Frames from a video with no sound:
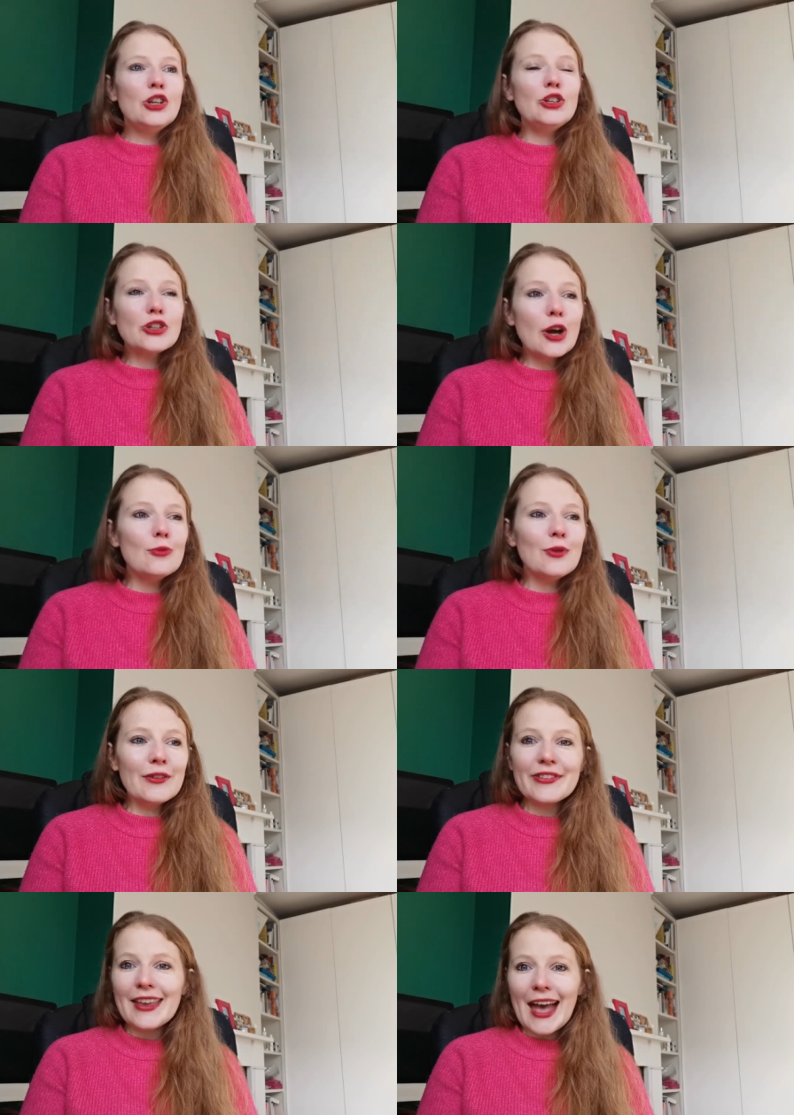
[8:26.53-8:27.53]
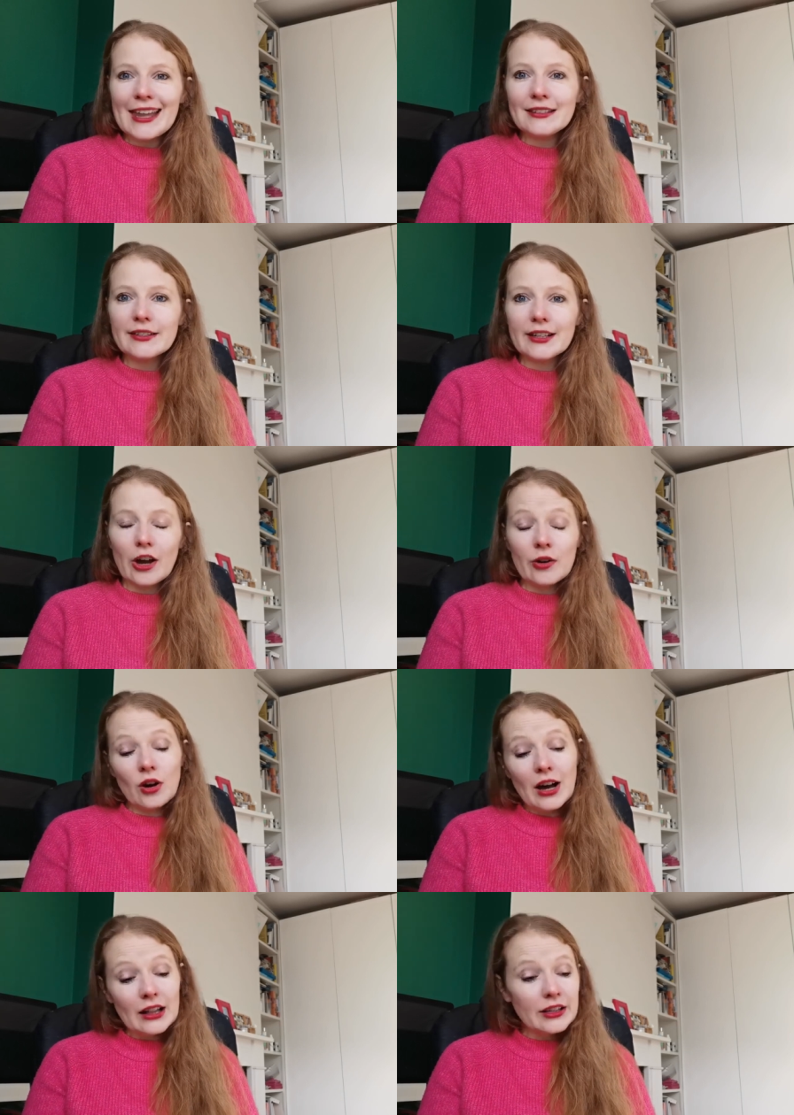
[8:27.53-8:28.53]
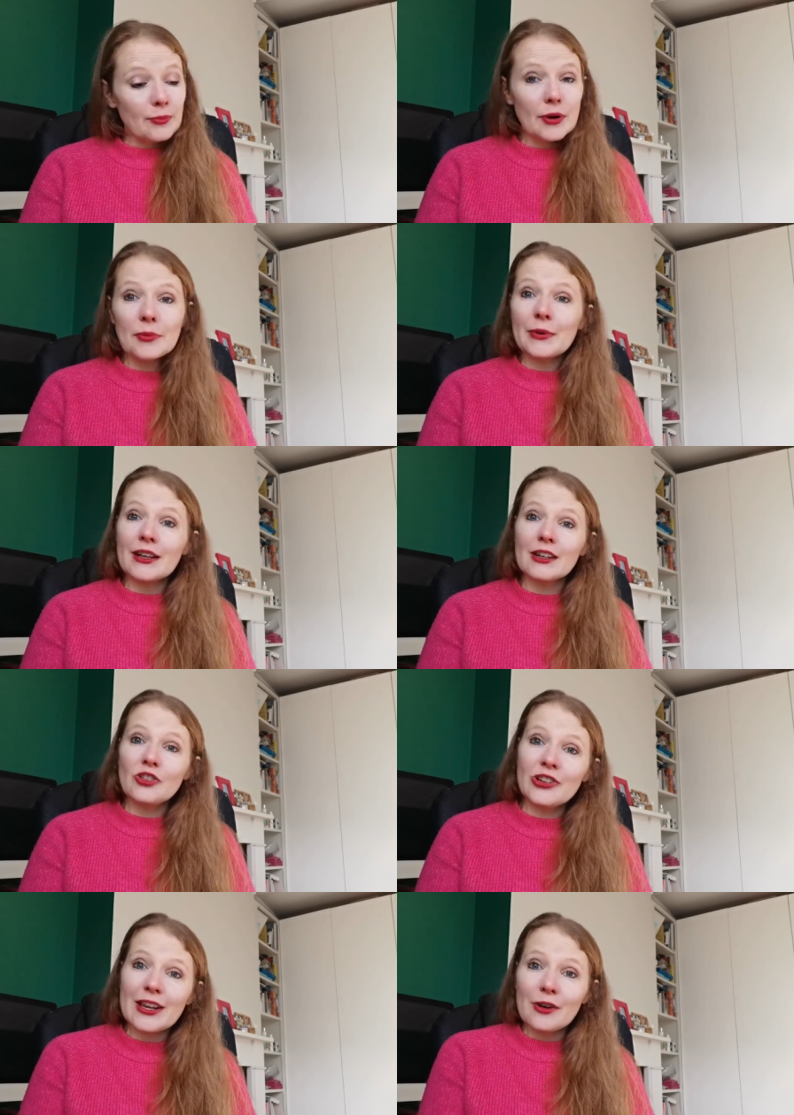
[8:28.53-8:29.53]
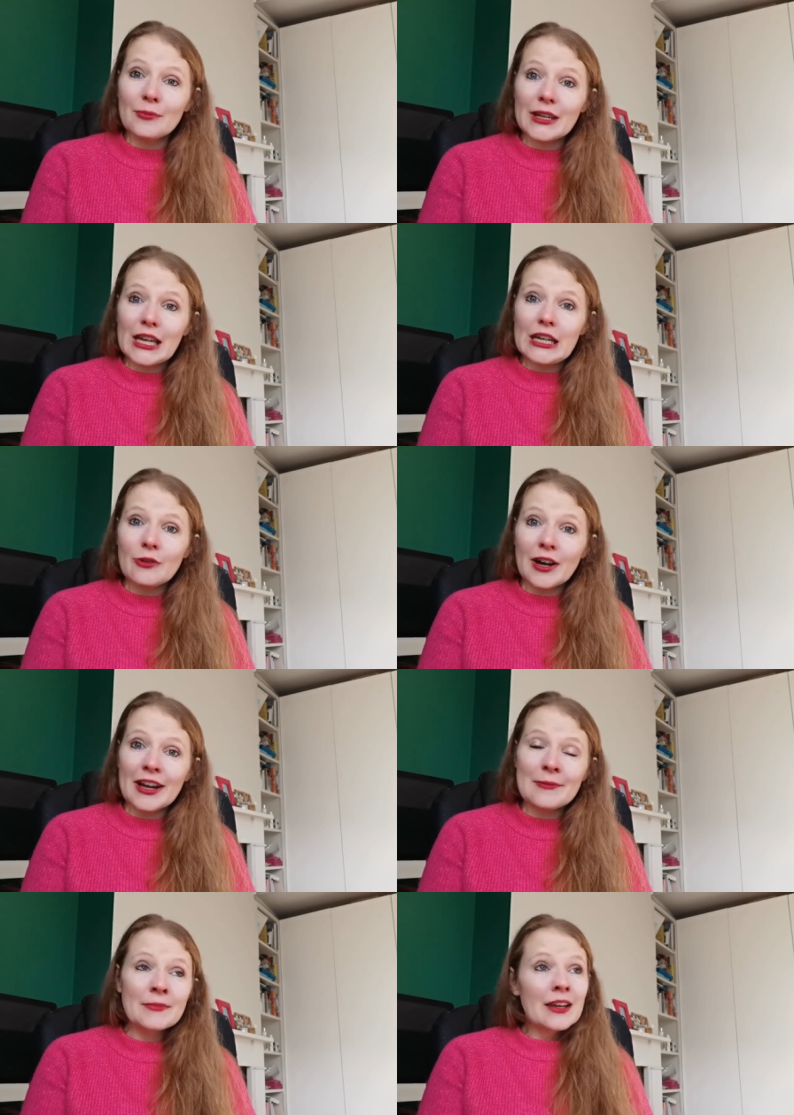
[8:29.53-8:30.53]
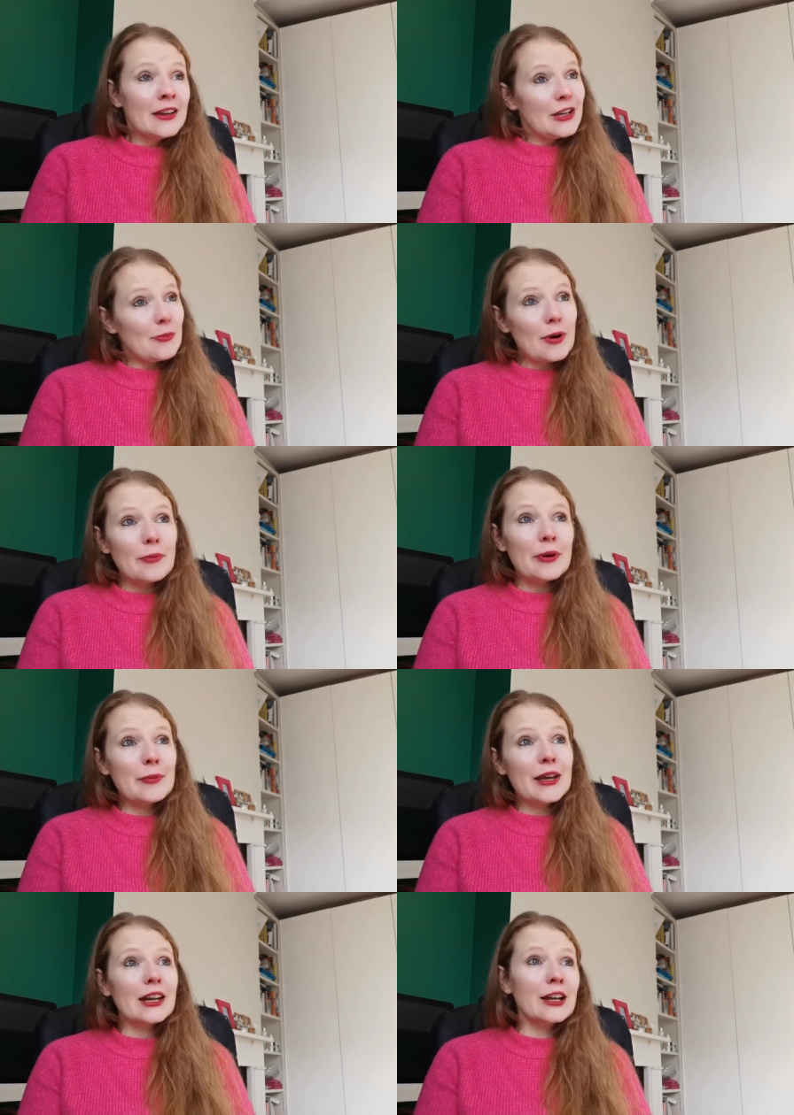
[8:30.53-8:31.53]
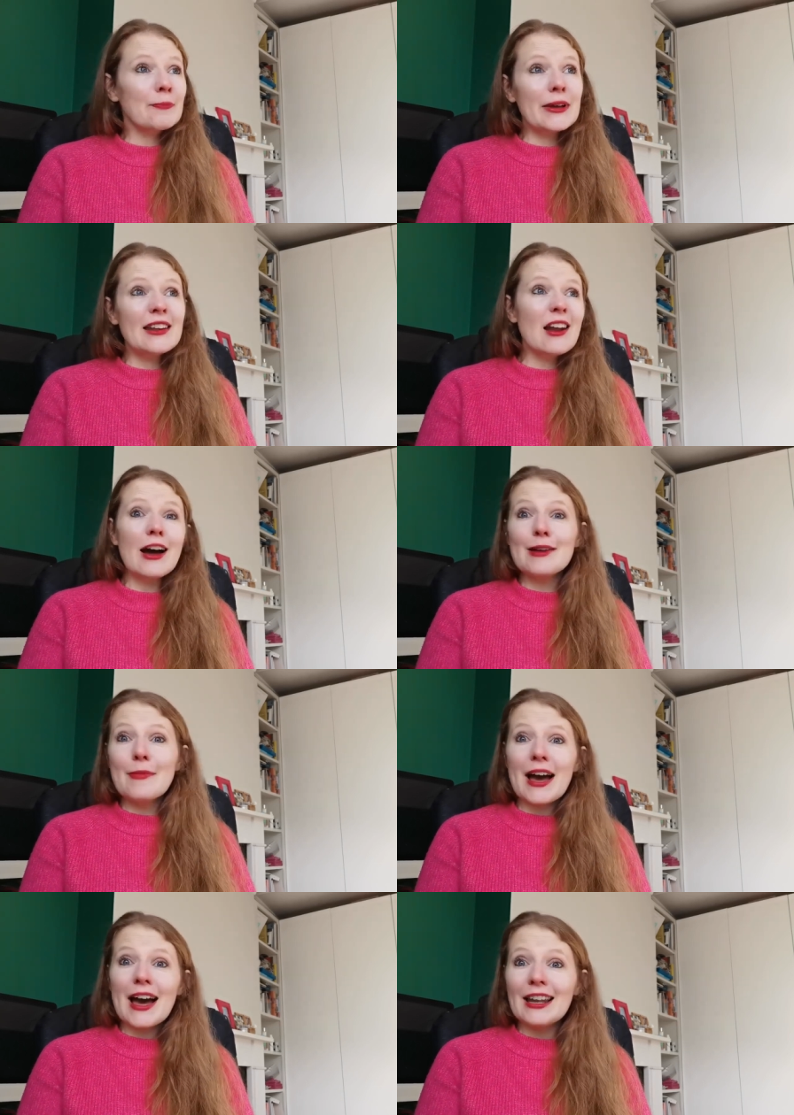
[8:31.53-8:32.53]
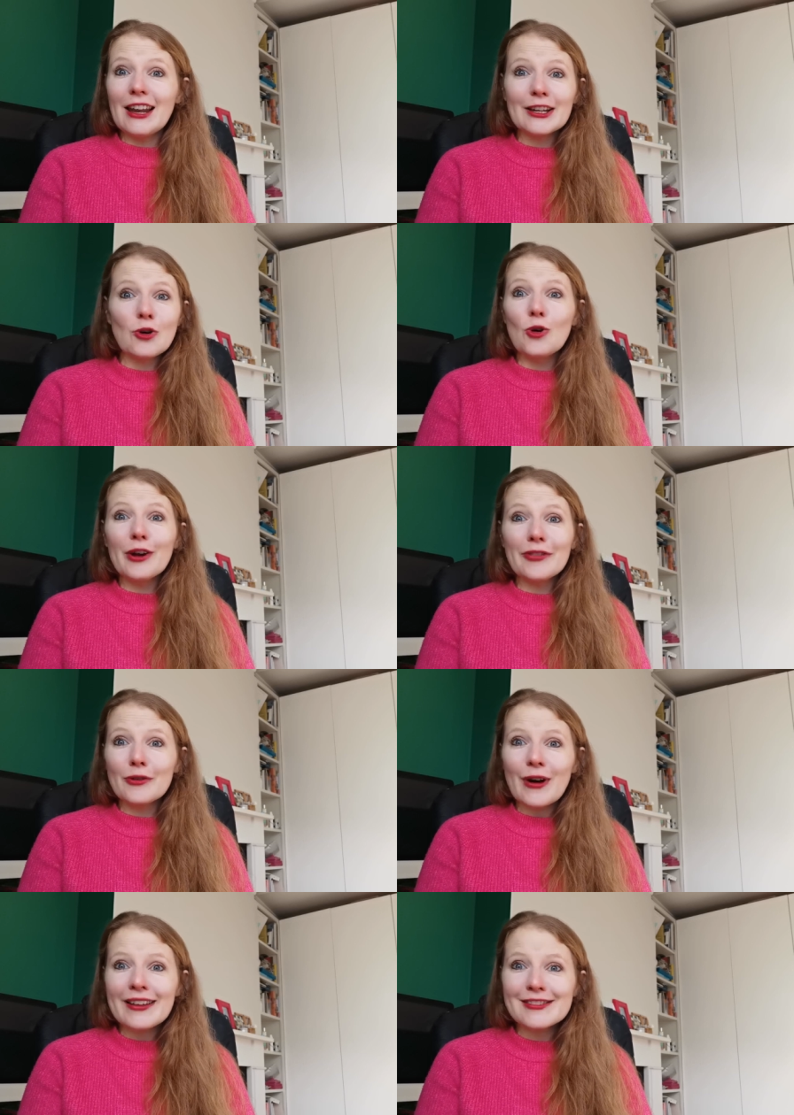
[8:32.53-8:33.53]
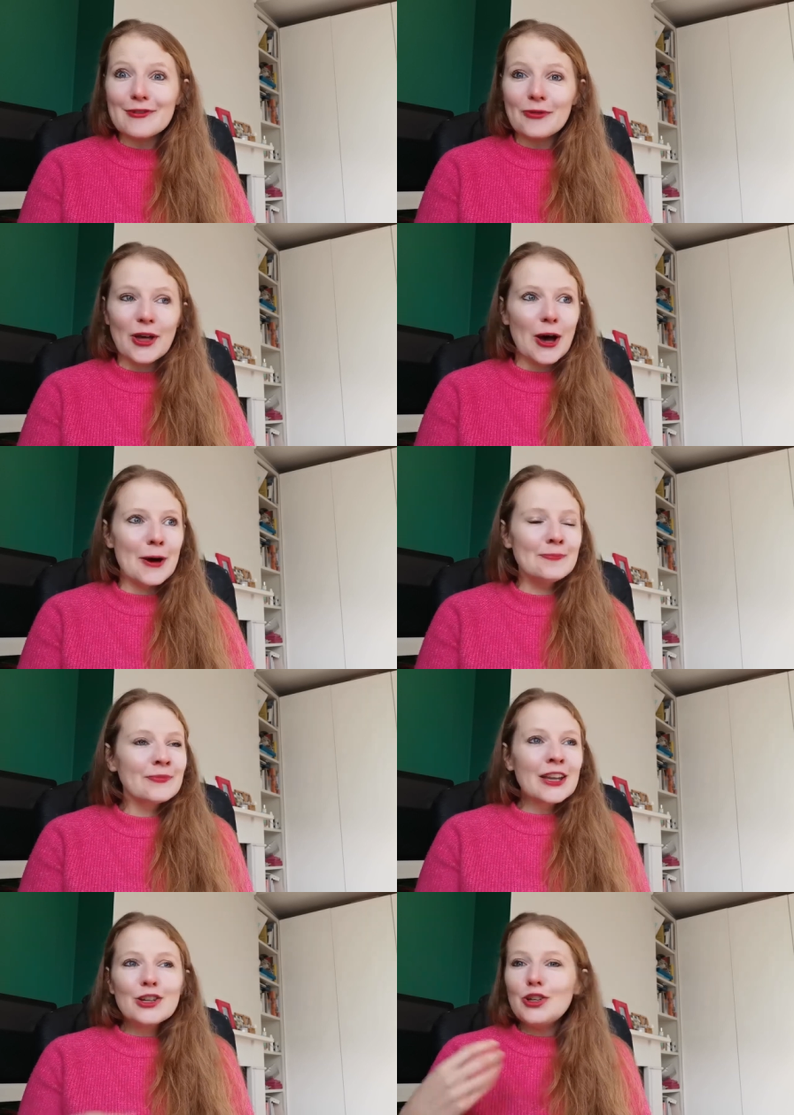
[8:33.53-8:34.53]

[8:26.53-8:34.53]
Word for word: you don't want to enter Go well you're probably going to cheat on me anyway you're probably going to be a nightmare like all of the rest of them